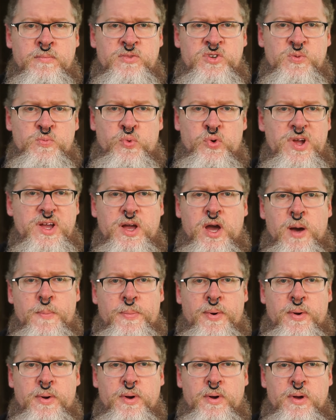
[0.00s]
to bring up
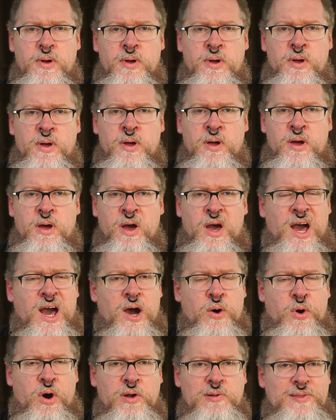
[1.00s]

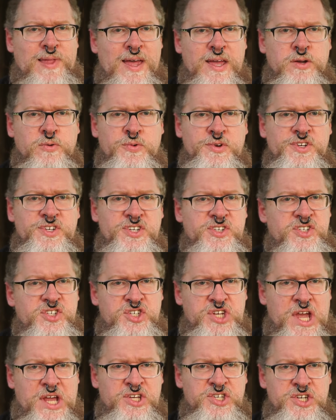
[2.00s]
how our language is
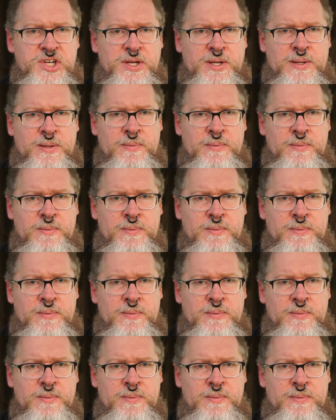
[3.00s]
changing.